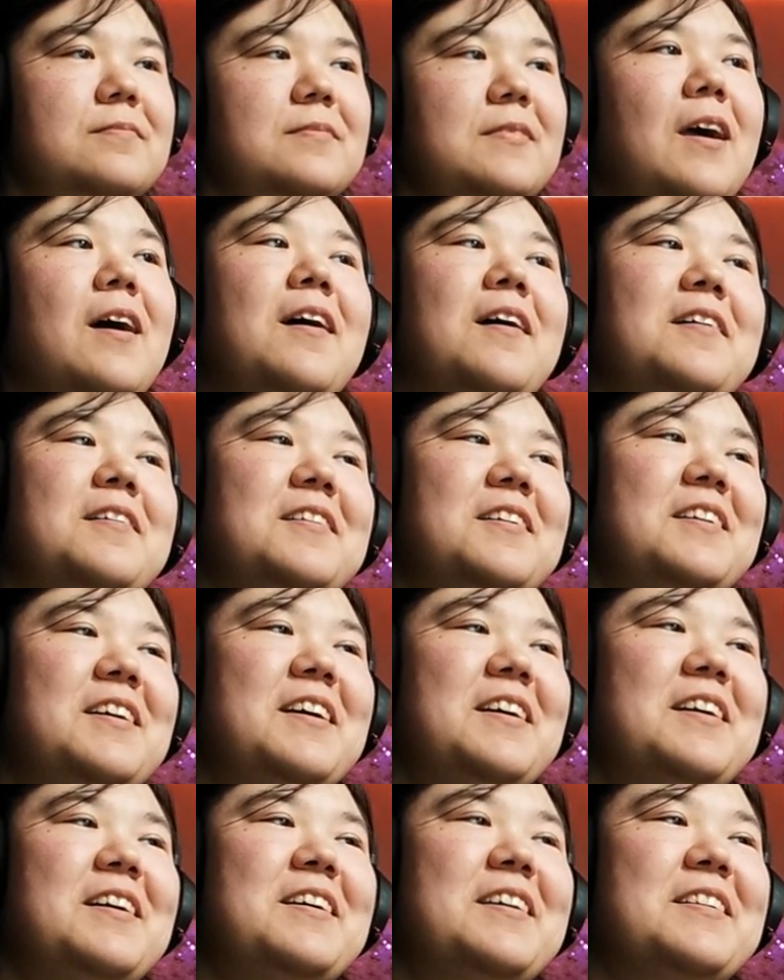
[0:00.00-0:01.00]
Oh,
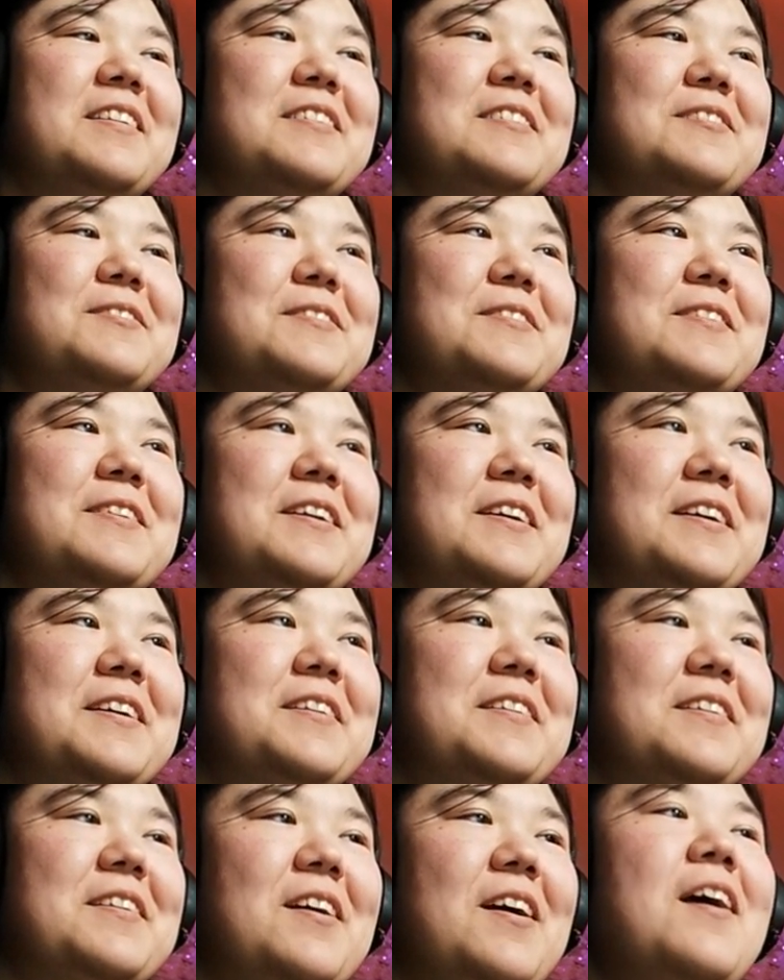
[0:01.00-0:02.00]
Ella's with
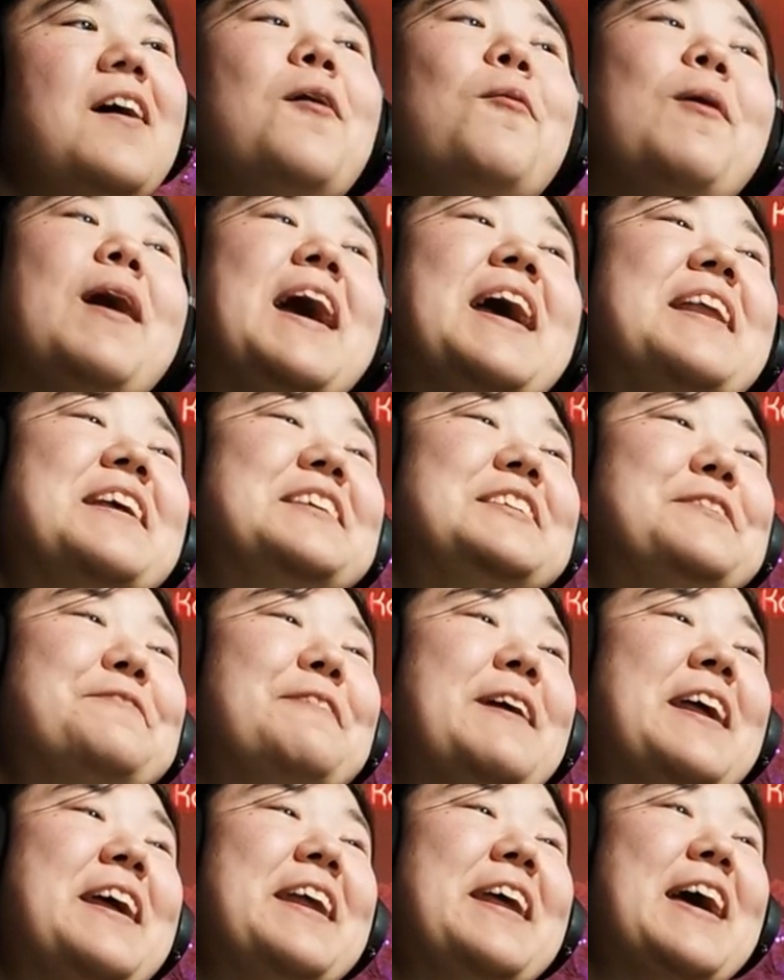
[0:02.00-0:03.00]
a. Wait, did she
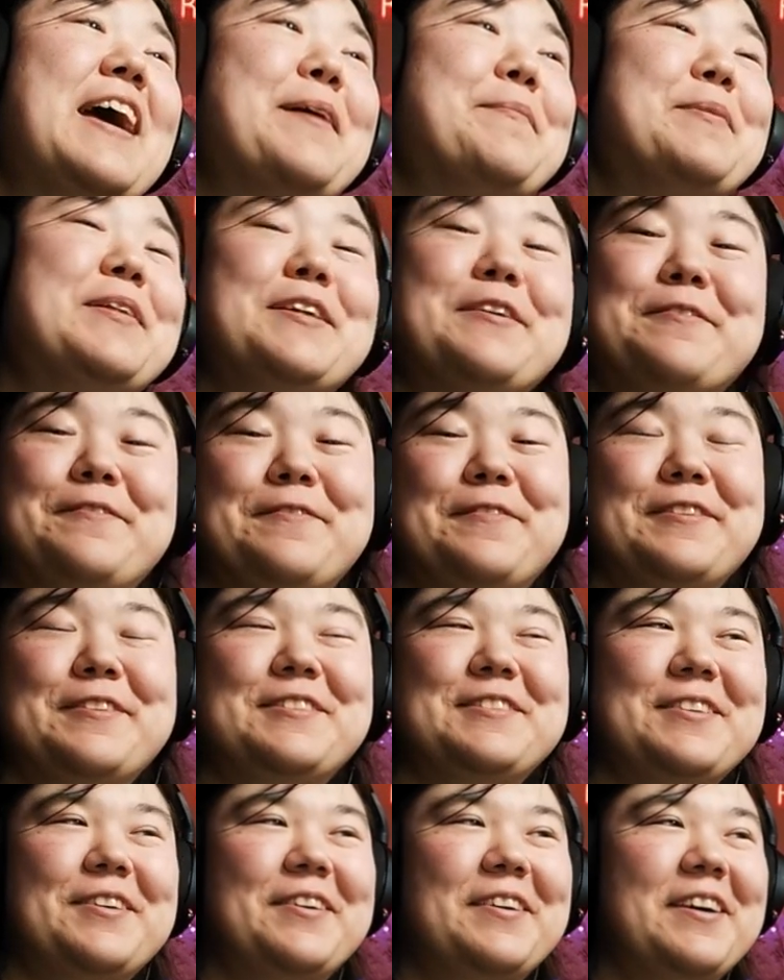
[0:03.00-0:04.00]
find an amulet for
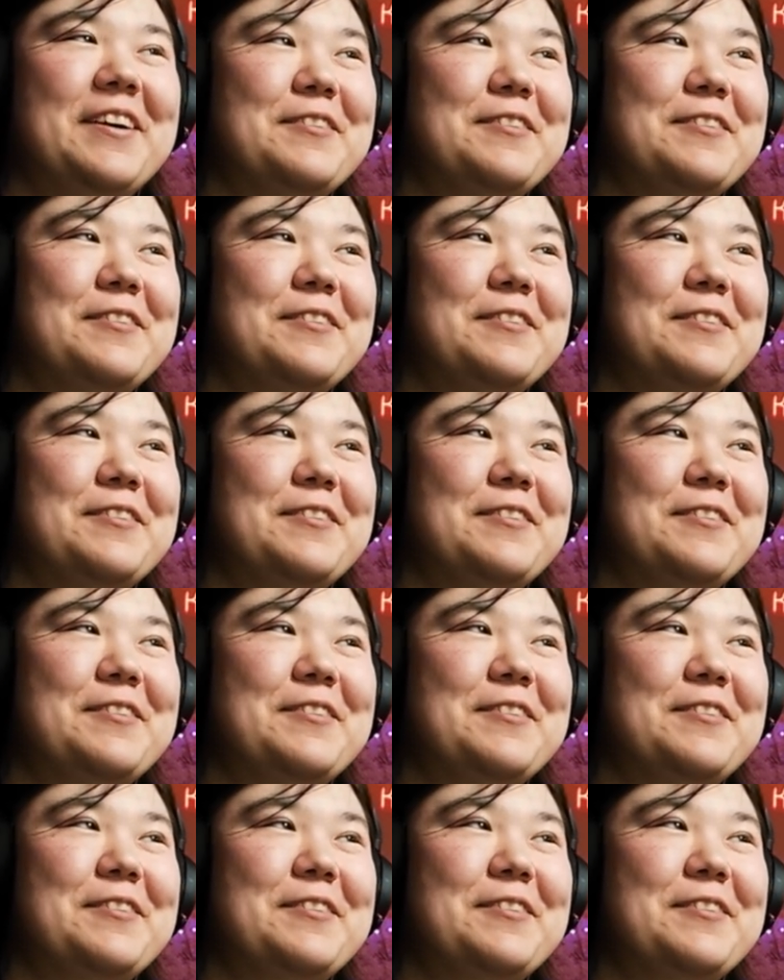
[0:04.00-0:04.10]
Sorin?